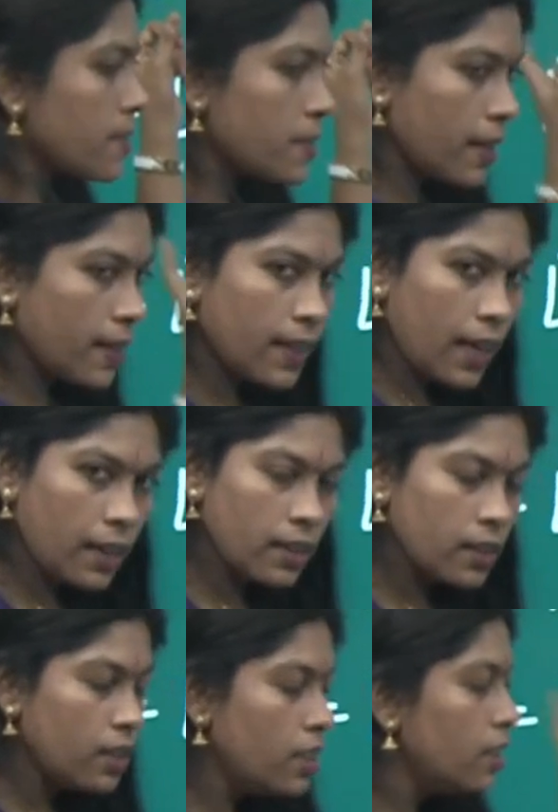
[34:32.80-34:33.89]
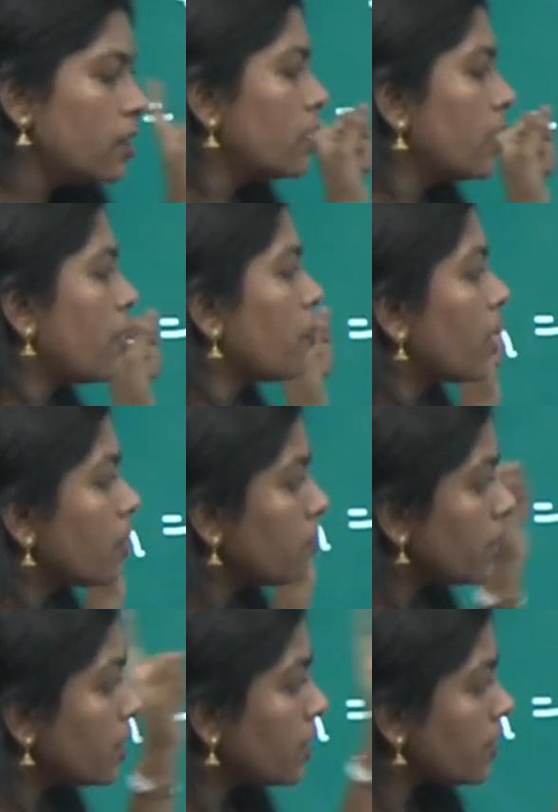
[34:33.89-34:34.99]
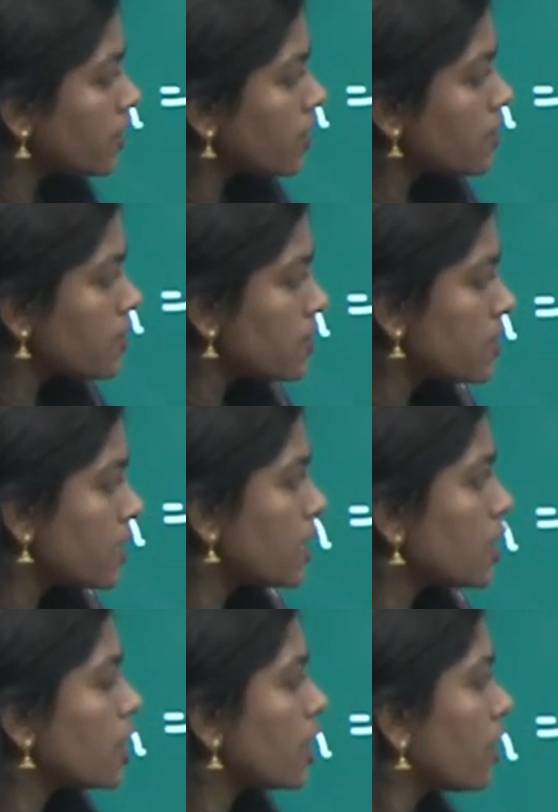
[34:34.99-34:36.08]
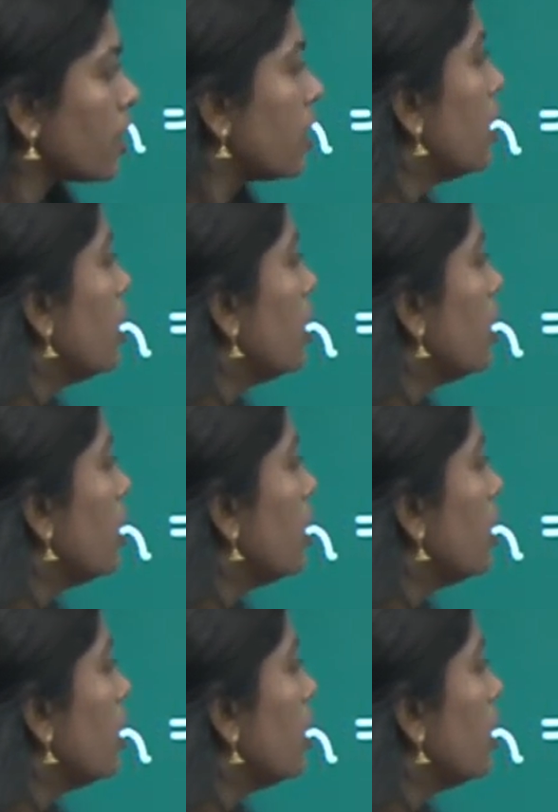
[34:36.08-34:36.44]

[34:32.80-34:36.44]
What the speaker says: say that environmental ethics is teaching